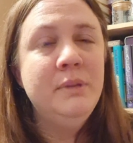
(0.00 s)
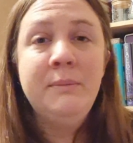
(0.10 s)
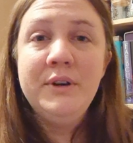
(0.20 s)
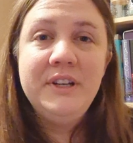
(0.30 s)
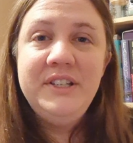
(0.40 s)

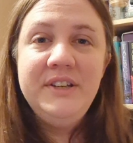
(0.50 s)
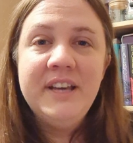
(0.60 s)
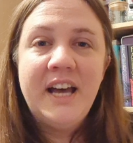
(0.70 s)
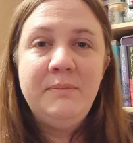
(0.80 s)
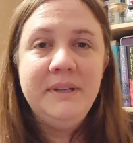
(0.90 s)
I'm not going to do
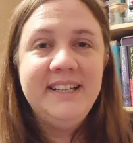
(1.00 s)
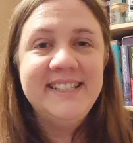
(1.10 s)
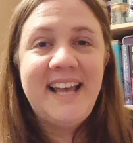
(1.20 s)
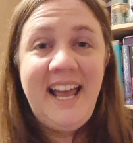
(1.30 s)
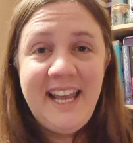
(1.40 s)
that
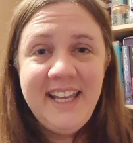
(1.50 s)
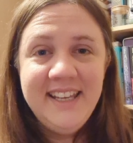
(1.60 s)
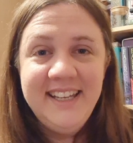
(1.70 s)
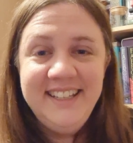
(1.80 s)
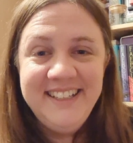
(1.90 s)
because A,
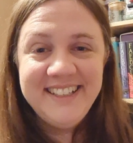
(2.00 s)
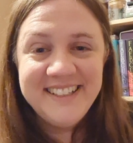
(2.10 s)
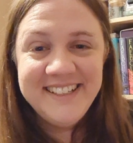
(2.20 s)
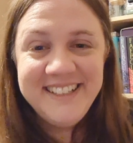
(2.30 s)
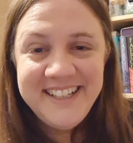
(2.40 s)

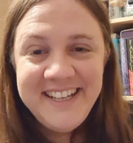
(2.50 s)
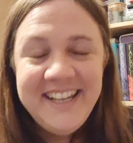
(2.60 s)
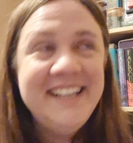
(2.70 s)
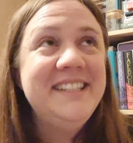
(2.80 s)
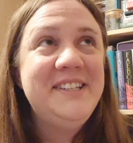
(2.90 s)

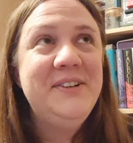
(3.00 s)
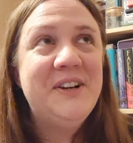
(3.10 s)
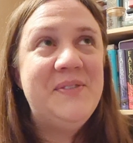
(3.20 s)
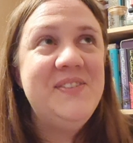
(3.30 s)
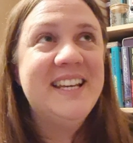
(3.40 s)
it's too
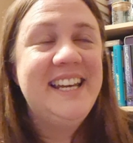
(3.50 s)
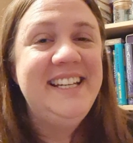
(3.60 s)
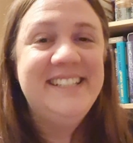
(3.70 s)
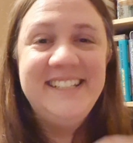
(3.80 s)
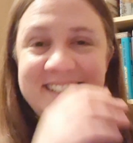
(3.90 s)

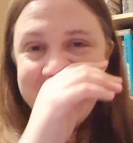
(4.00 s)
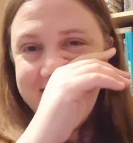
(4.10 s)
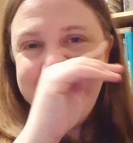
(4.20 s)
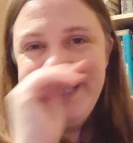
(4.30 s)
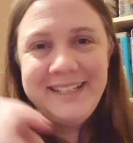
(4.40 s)
complicated,
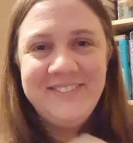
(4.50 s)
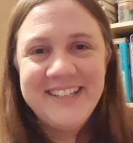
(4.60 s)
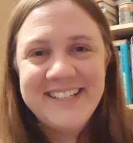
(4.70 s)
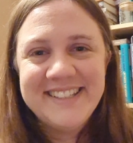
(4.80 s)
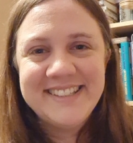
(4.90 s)

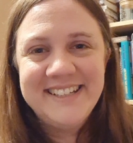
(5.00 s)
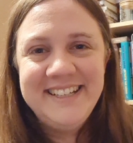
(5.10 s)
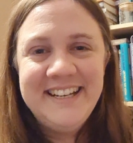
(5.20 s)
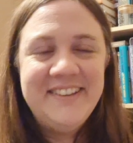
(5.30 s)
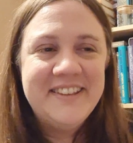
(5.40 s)
because
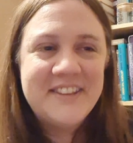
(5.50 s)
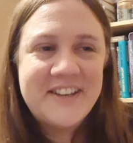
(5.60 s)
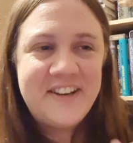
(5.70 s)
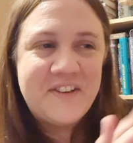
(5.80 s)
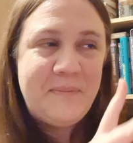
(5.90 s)
the
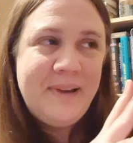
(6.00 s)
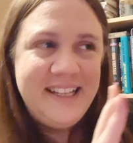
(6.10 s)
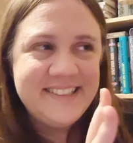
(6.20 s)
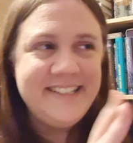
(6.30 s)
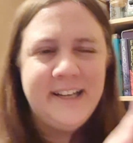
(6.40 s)
kind of
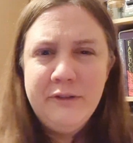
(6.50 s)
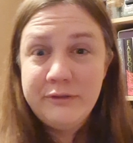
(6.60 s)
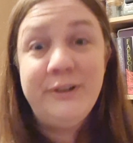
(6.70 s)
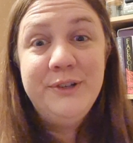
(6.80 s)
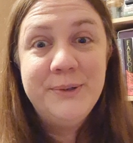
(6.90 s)
complexity kind of
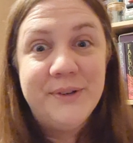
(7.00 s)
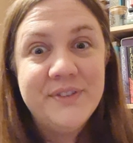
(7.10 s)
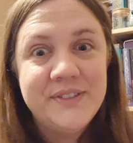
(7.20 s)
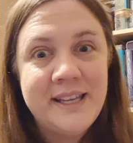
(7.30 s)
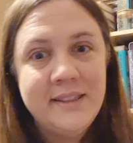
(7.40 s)
throws you off
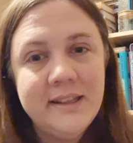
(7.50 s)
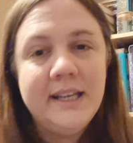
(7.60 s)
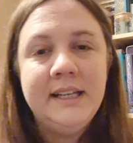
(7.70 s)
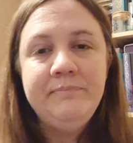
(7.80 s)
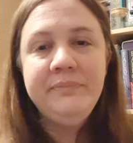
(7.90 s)
the scent
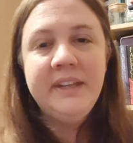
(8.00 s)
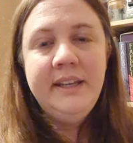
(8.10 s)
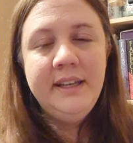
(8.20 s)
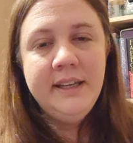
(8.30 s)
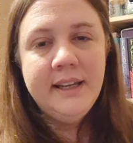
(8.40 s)
there,
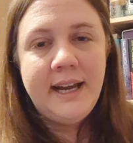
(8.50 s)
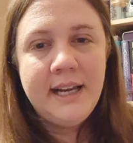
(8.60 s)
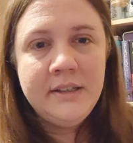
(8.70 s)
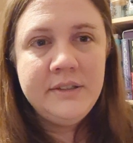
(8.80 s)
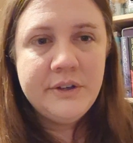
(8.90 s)

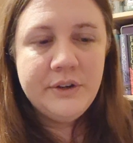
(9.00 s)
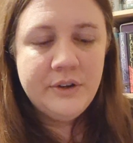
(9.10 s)
and